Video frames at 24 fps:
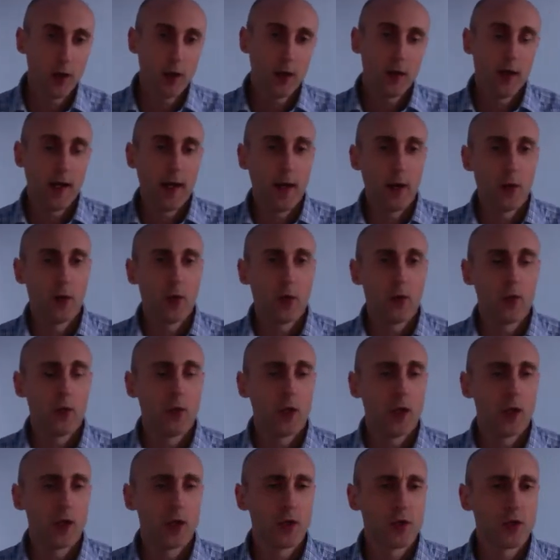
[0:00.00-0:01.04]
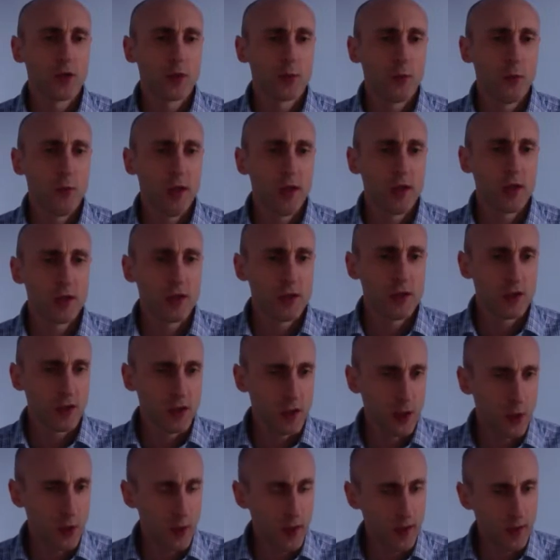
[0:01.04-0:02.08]
Now, I mentioned to
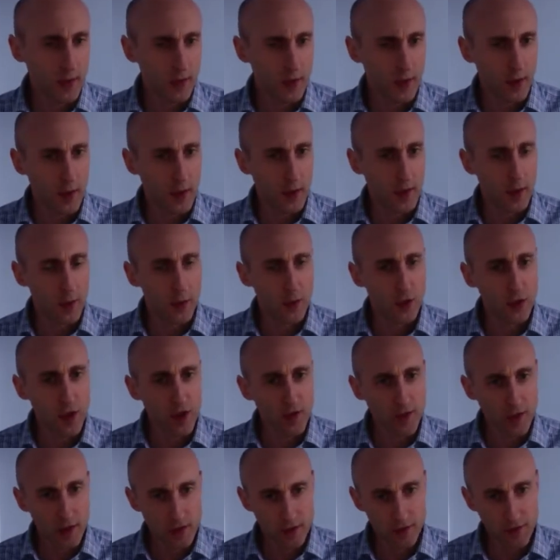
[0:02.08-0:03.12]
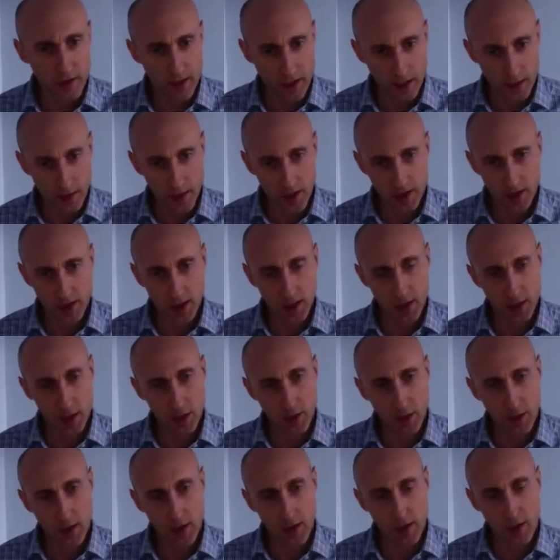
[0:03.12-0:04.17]
you in the previous video that I sent you
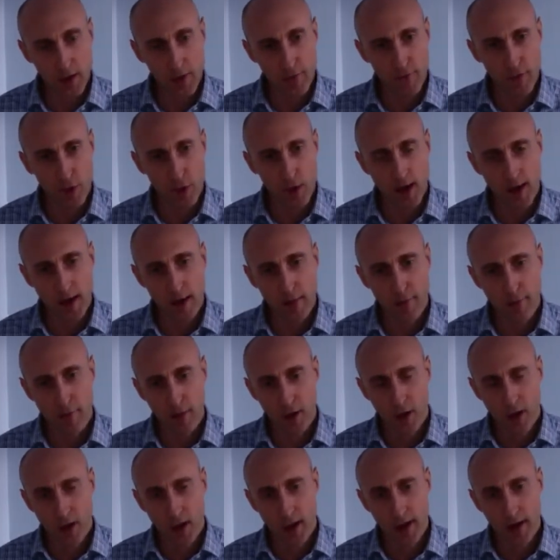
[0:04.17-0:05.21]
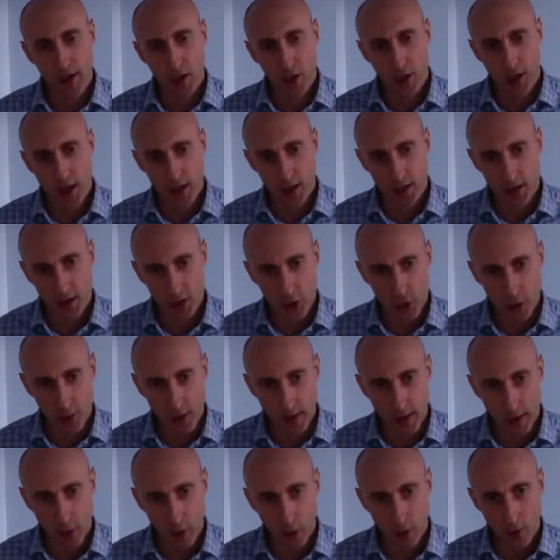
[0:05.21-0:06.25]
that if you have any changes in your
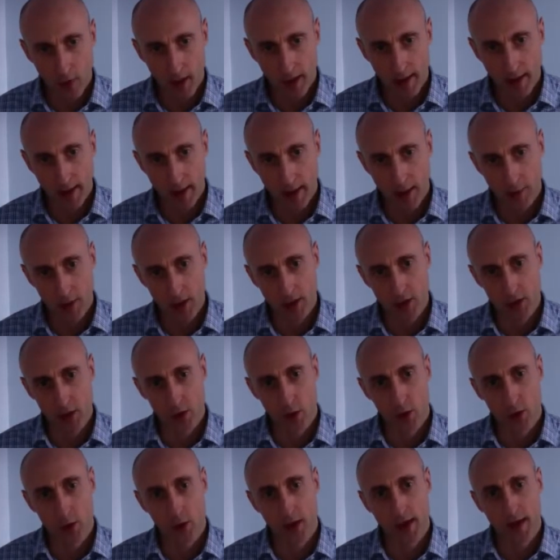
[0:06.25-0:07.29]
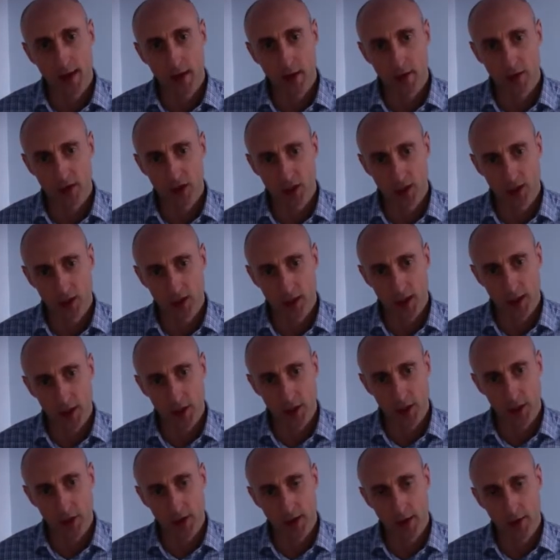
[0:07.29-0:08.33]
bowel or bladder habits or lack of
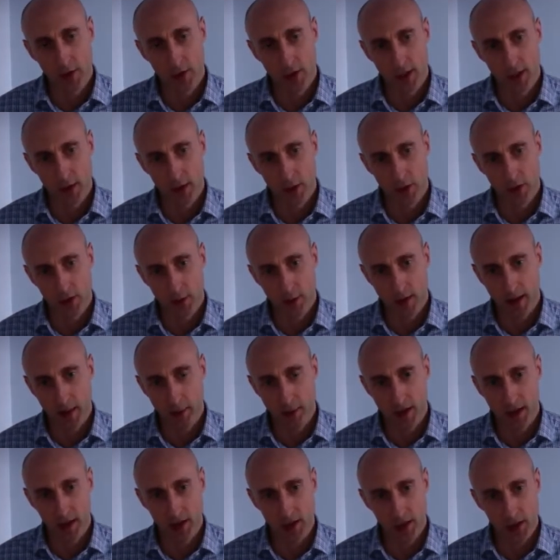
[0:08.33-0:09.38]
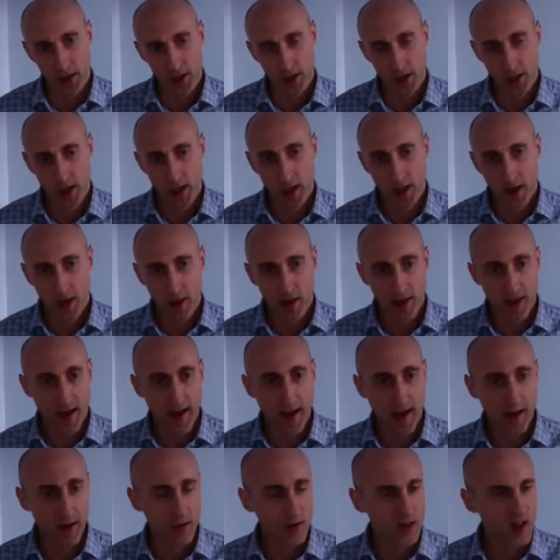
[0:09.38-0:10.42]
sensation around the genitals and back passage,
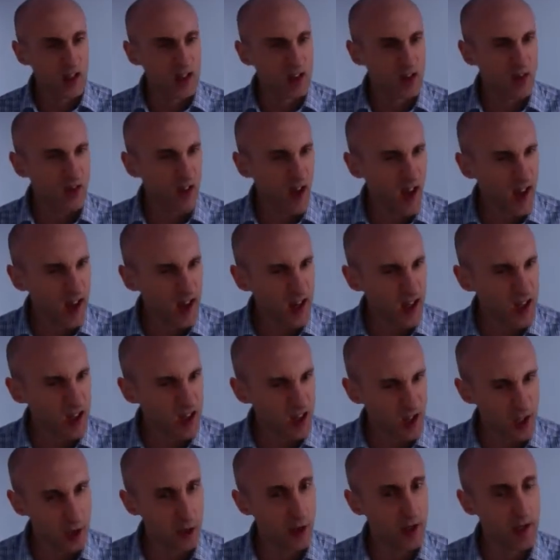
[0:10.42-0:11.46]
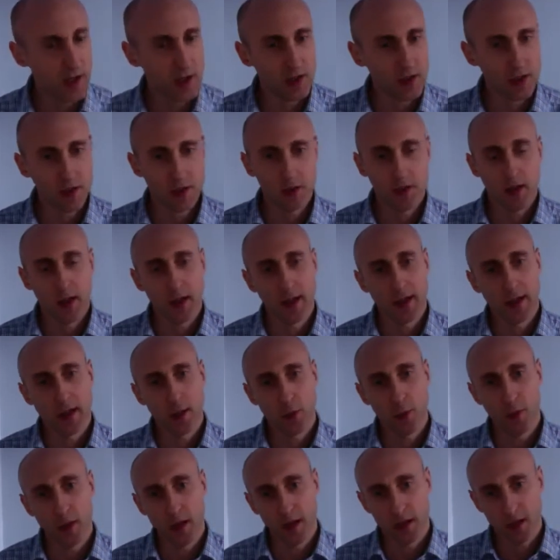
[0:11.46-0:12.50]
that is fairly serious, and it can
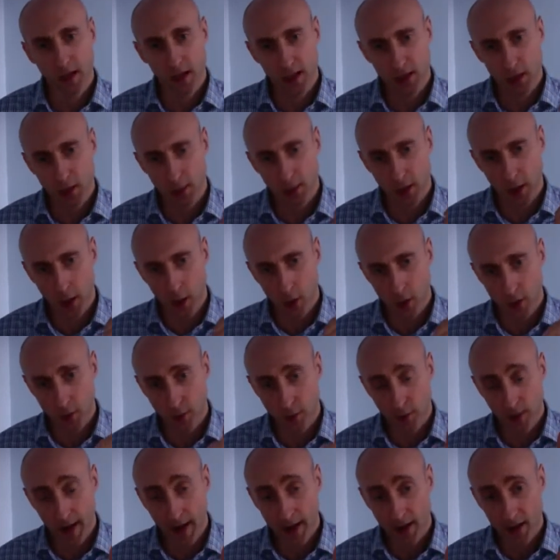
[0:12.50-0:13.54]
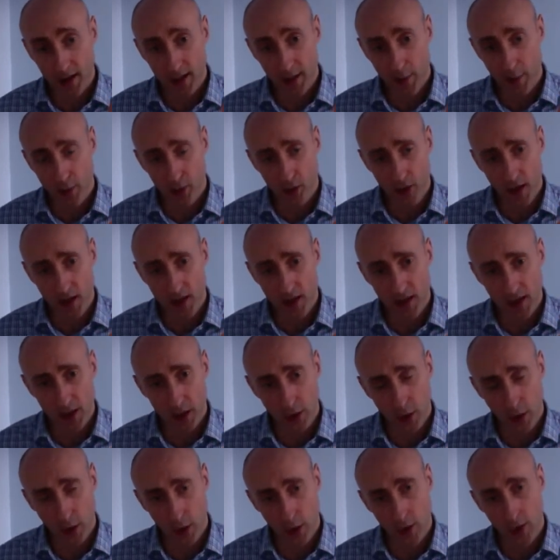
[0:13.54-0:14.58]
be a disc bulge actually pressing
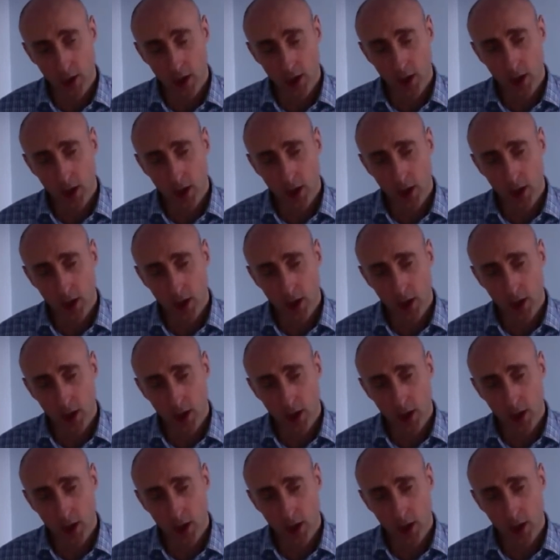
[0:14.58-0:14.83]
on